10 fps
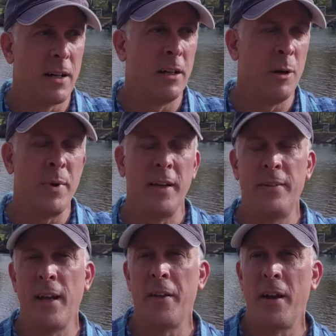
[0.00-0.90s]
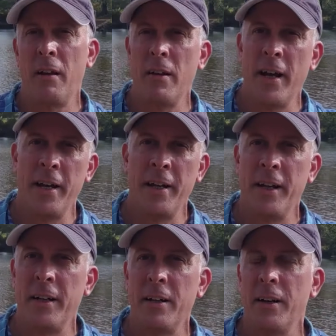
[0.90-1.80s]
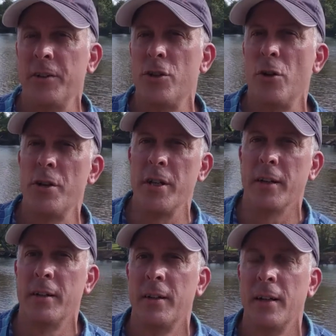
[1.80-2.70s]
Columbia, South Carolina, and Augusta, Georgia.